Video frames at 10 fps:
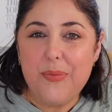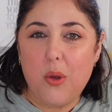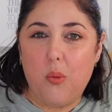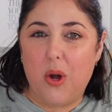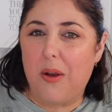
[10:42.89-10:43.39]

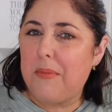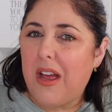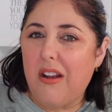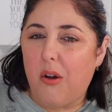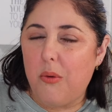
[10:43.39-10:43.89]
where I'm
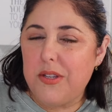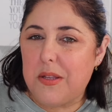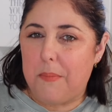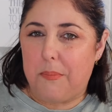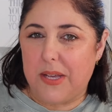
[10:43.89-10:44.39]
not always
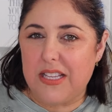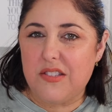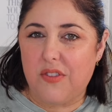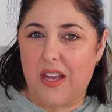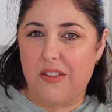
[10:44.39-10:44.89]
the
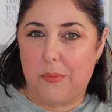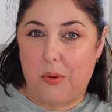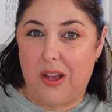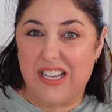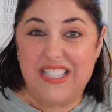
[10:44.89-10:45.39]
biggest fan of the product